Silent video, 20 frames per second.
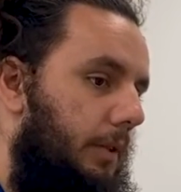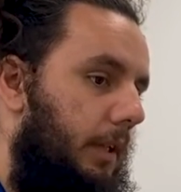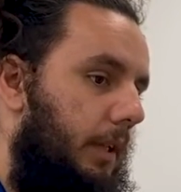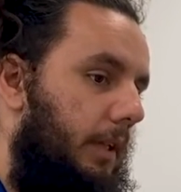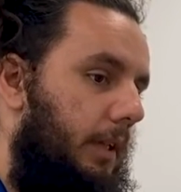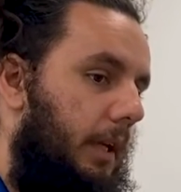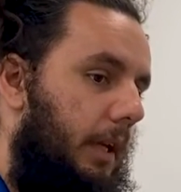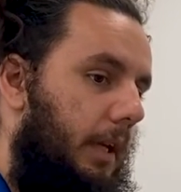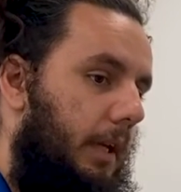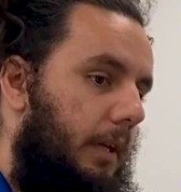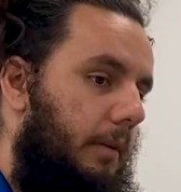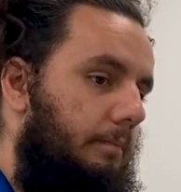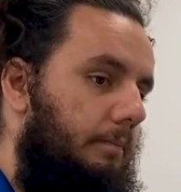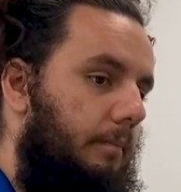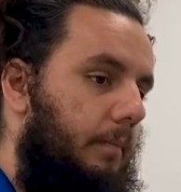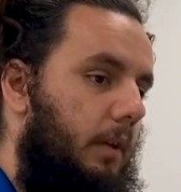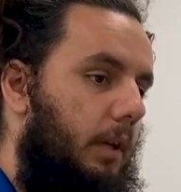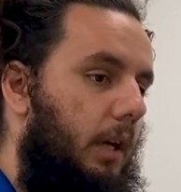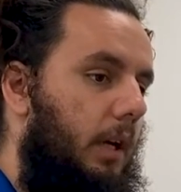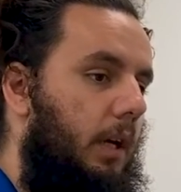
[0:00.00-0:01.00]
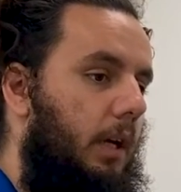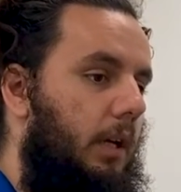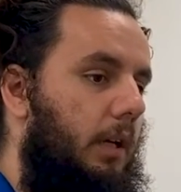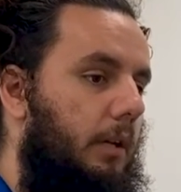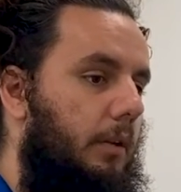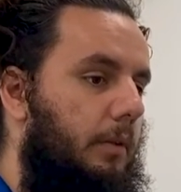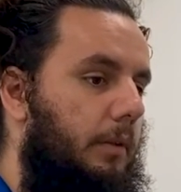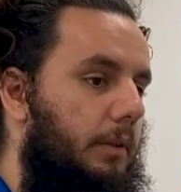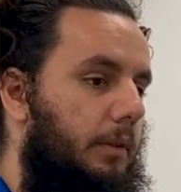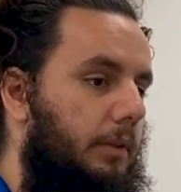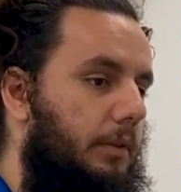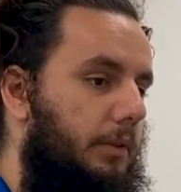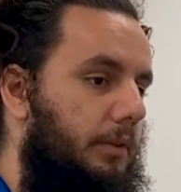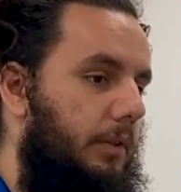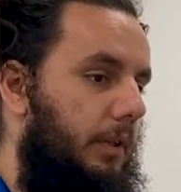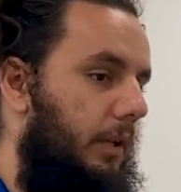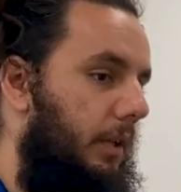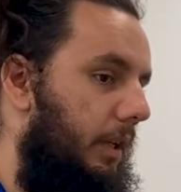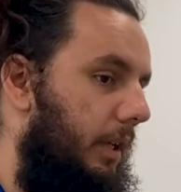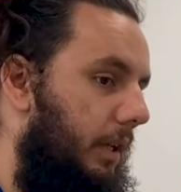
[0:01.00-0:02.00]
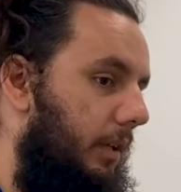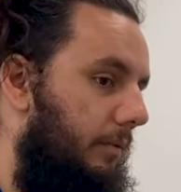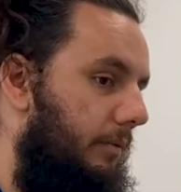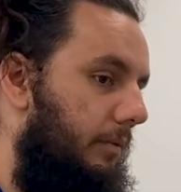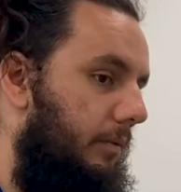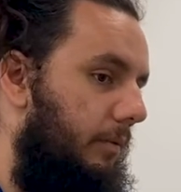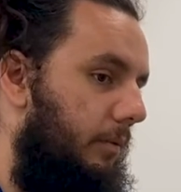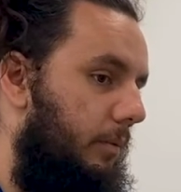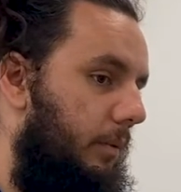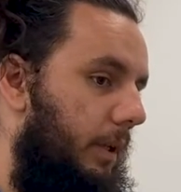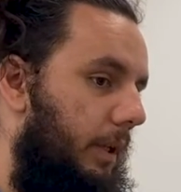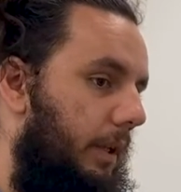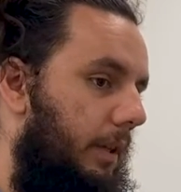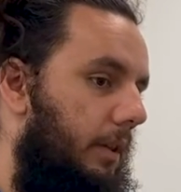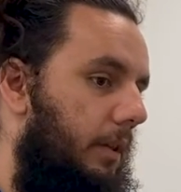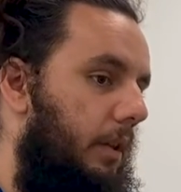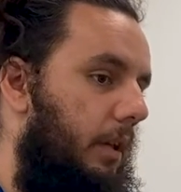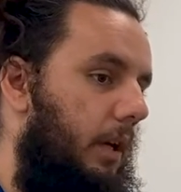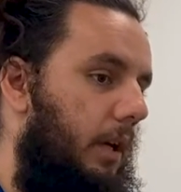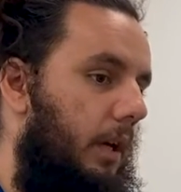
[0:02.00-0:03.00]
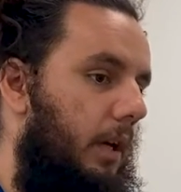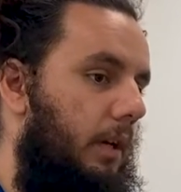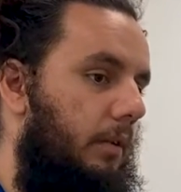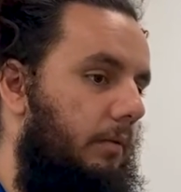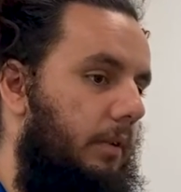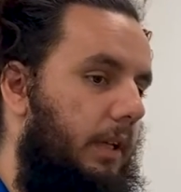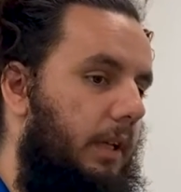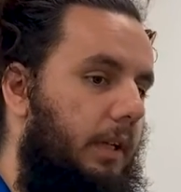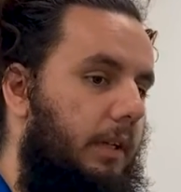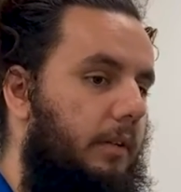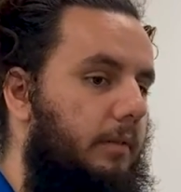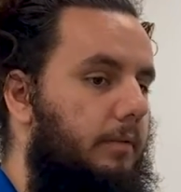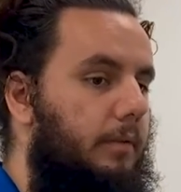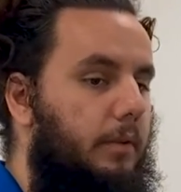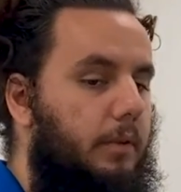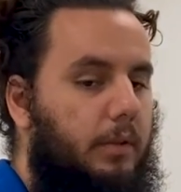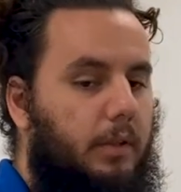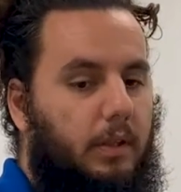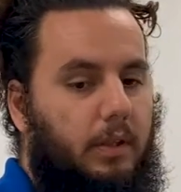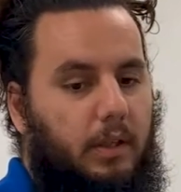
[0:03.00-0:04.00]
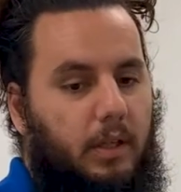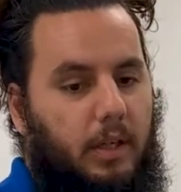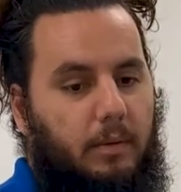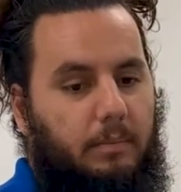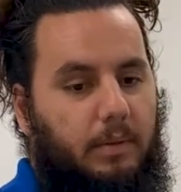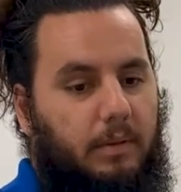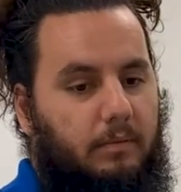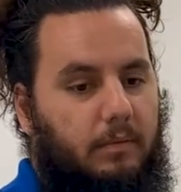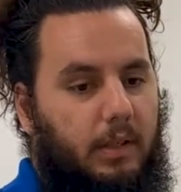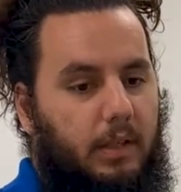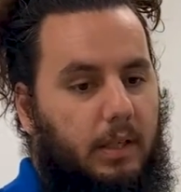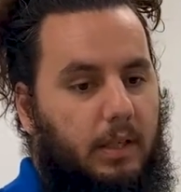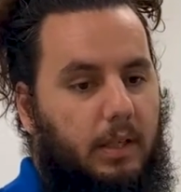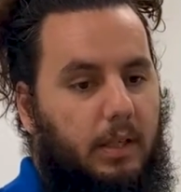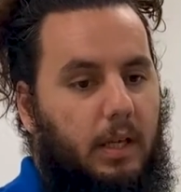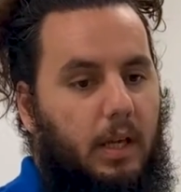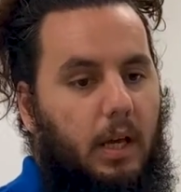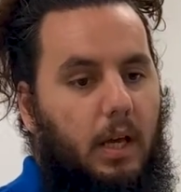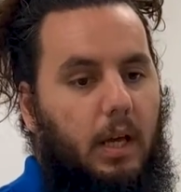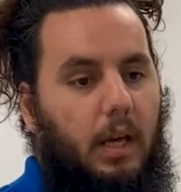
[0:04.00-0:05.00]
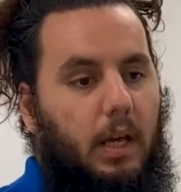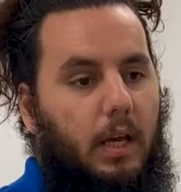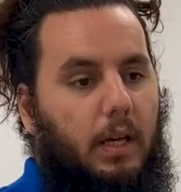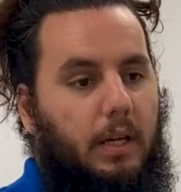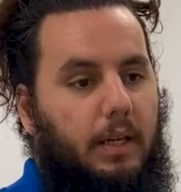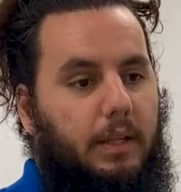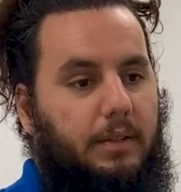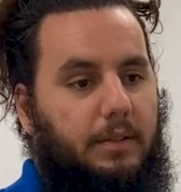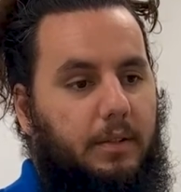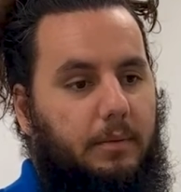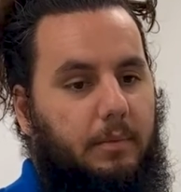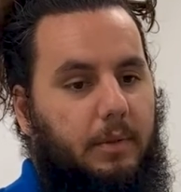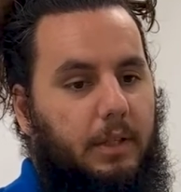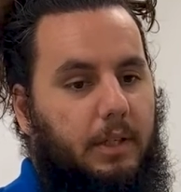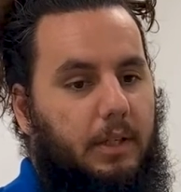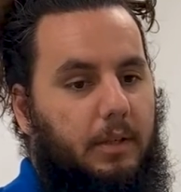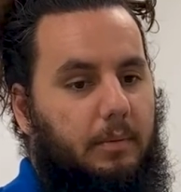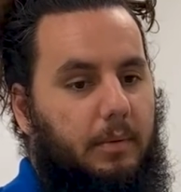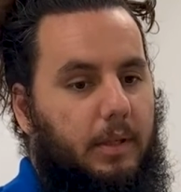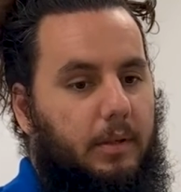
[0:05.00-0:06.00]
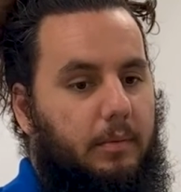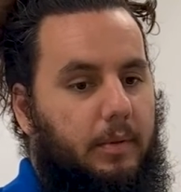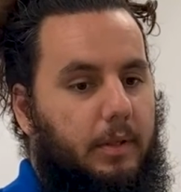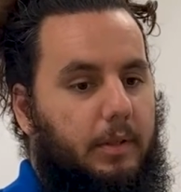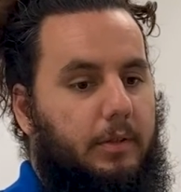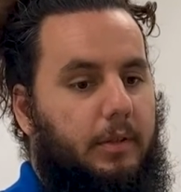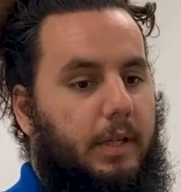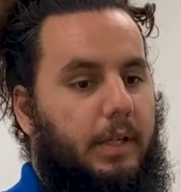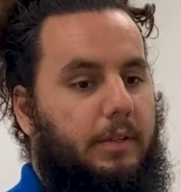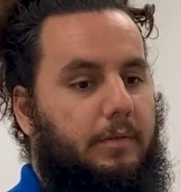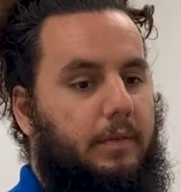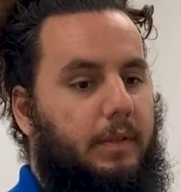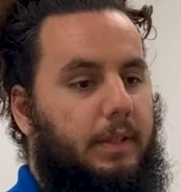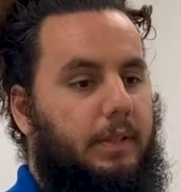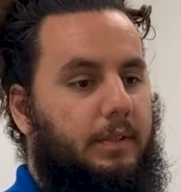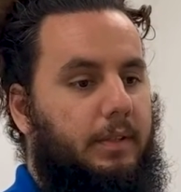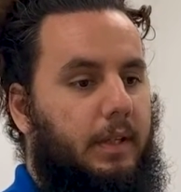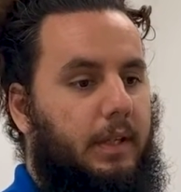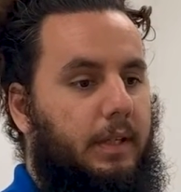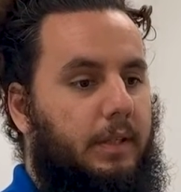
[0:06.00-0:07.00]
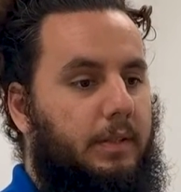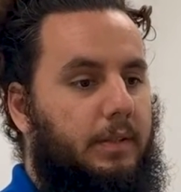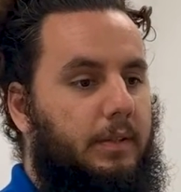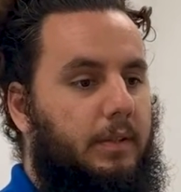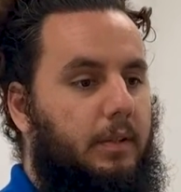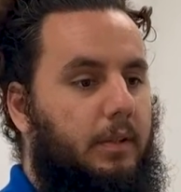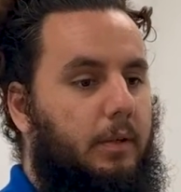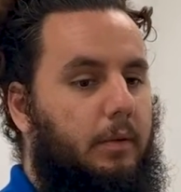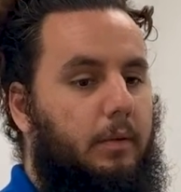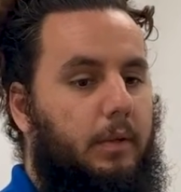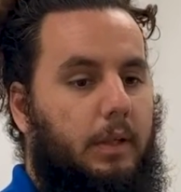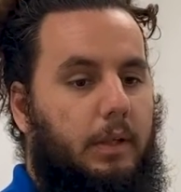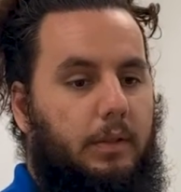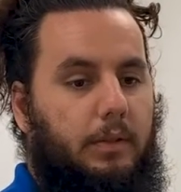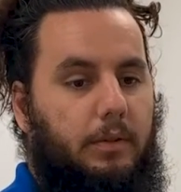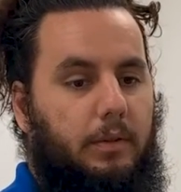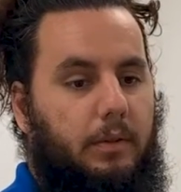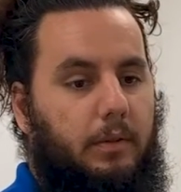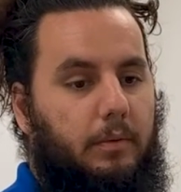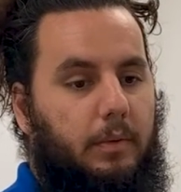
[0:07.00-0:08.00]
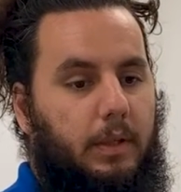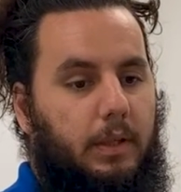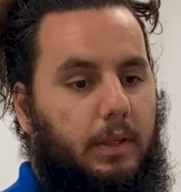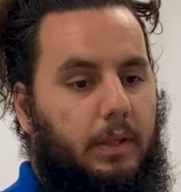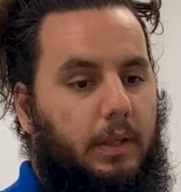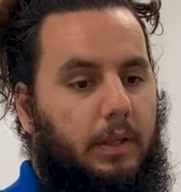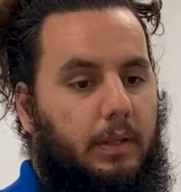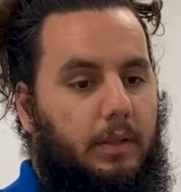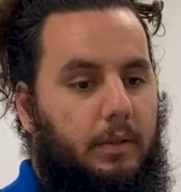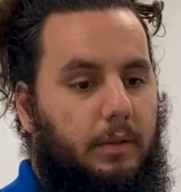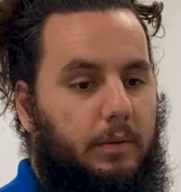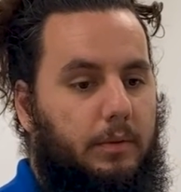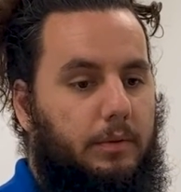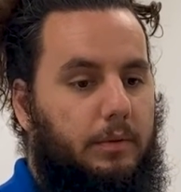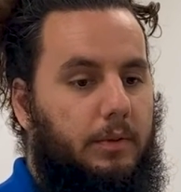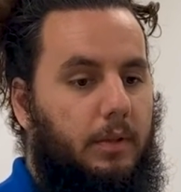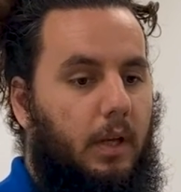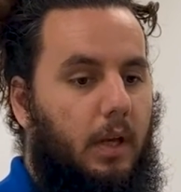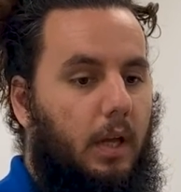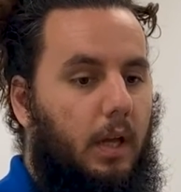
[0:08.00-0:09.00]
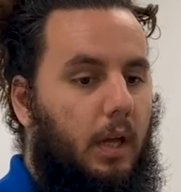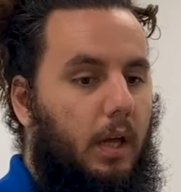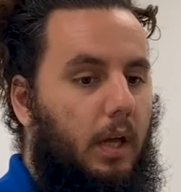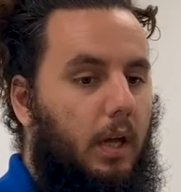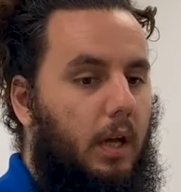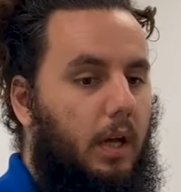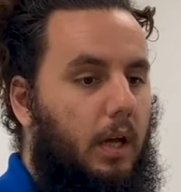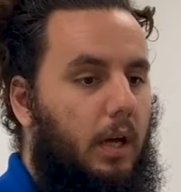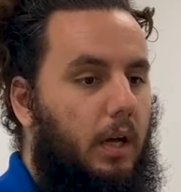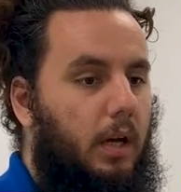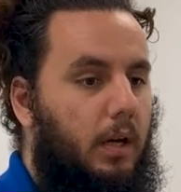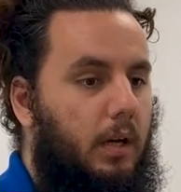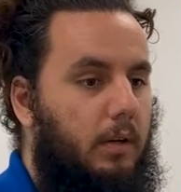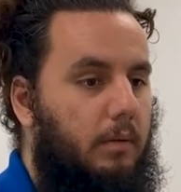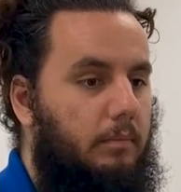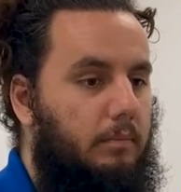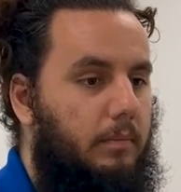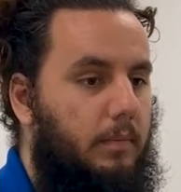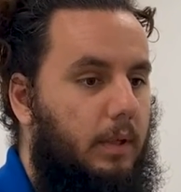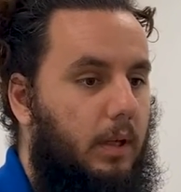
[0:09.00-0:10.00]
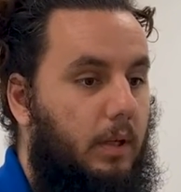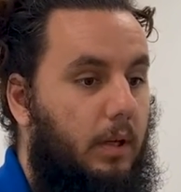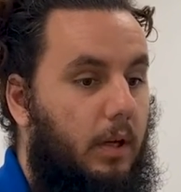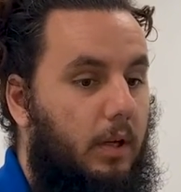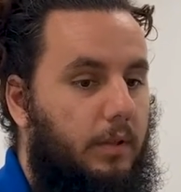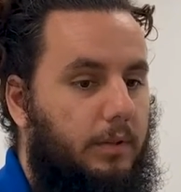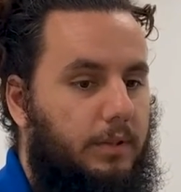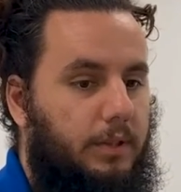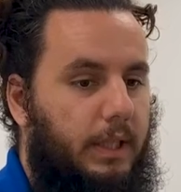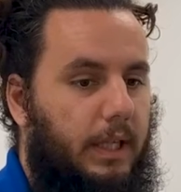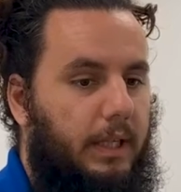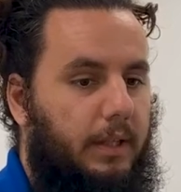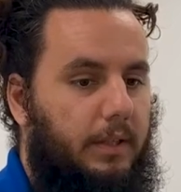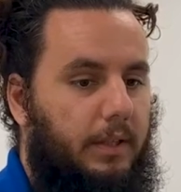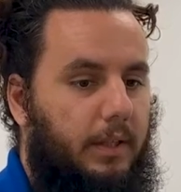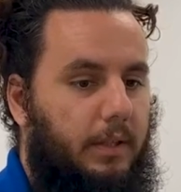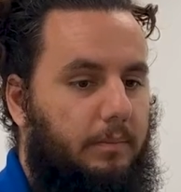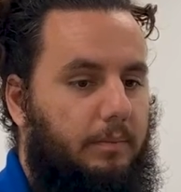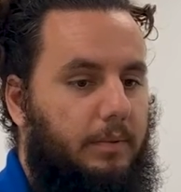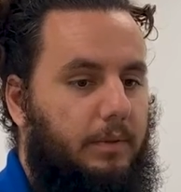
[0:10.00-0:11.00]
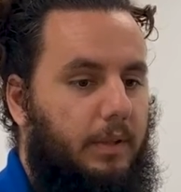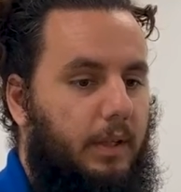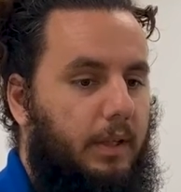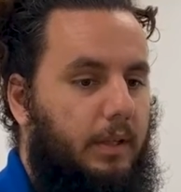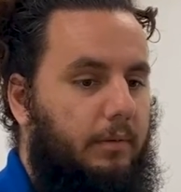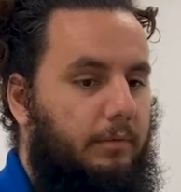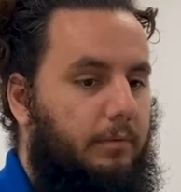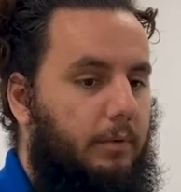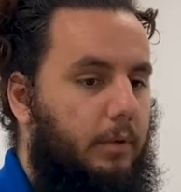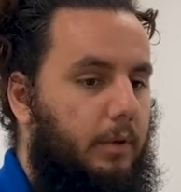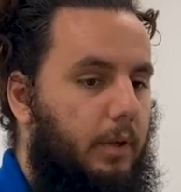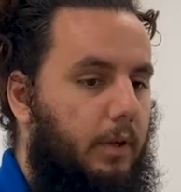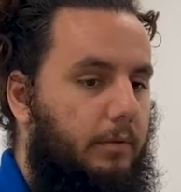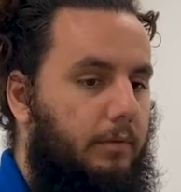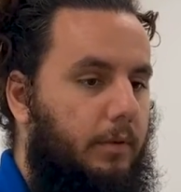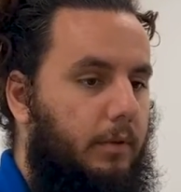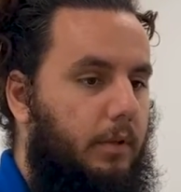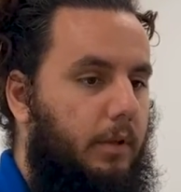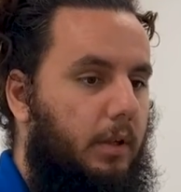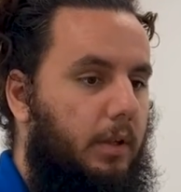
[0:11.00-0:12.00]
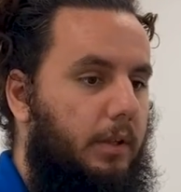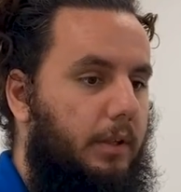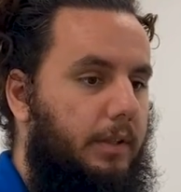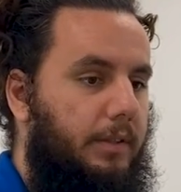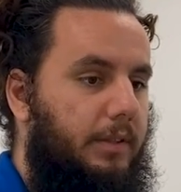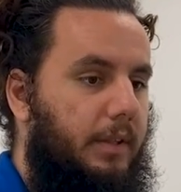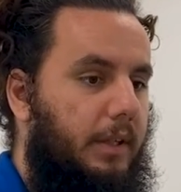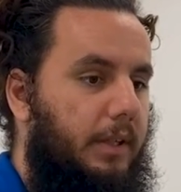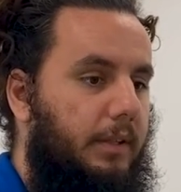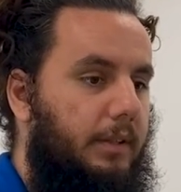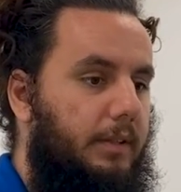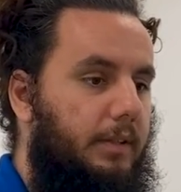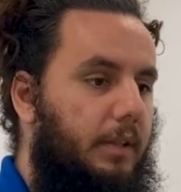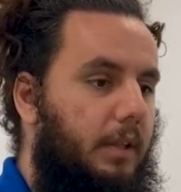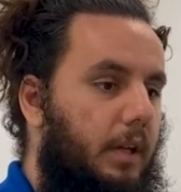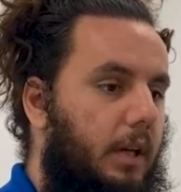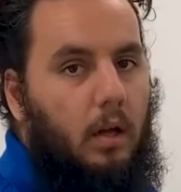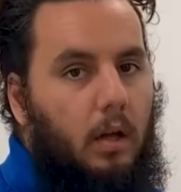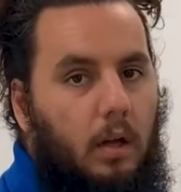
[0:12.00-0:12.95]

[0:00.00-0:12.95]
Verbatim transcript: today going to start off with we're getting the full color up and running, get some of the WW transfer designs going so that we can get those all stocked up for our full color designs.